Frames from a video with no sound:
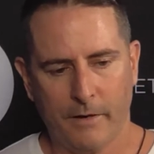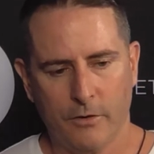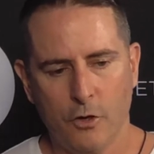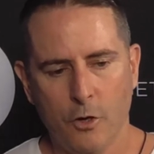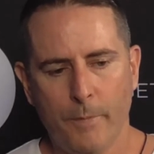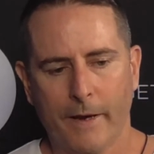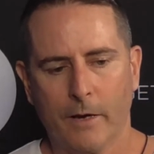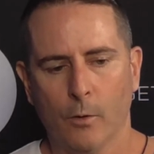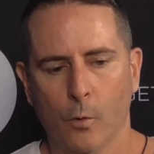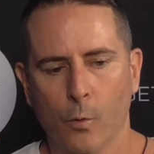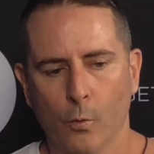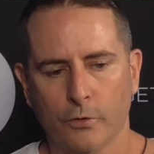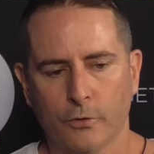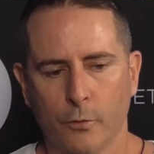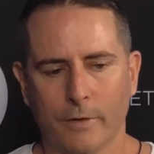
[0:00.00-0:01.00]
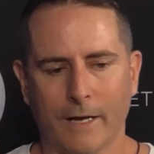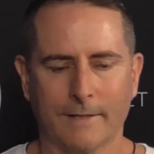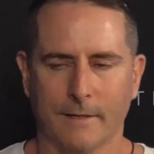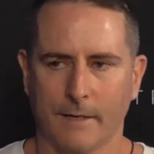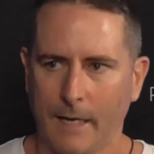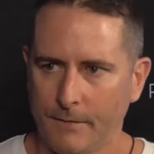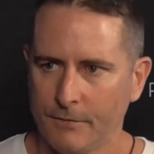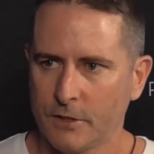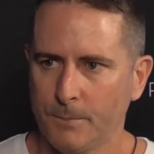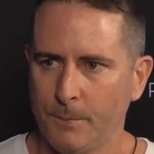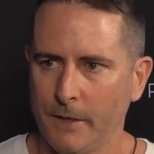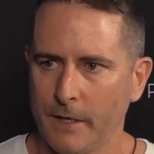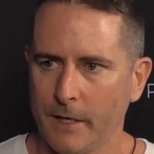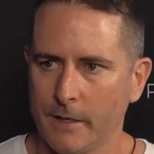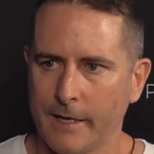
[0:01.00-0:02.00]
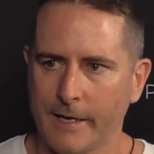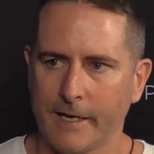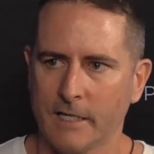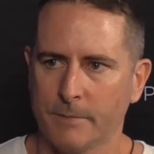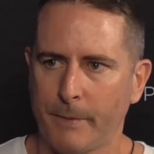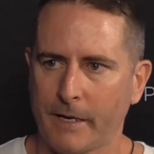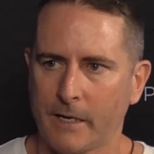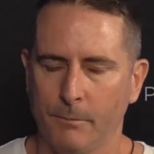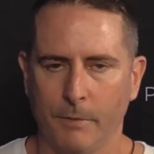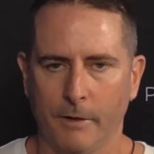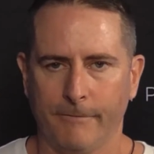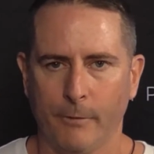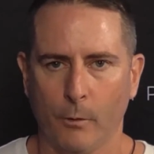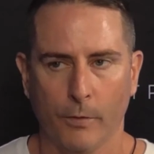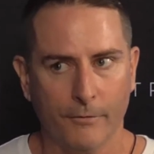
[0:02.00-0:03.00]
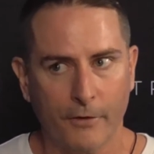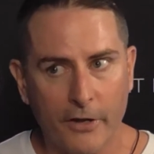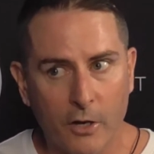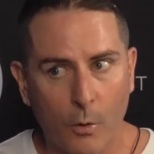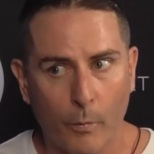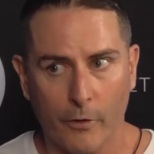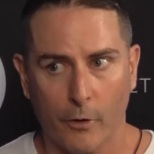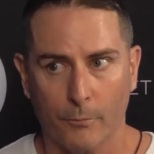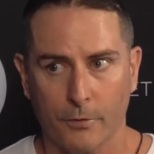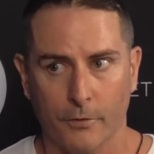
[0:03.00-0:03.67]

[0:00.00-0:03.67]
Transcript: you back a horse who doesn't have speed and it gets back in midfield, they've only got one option.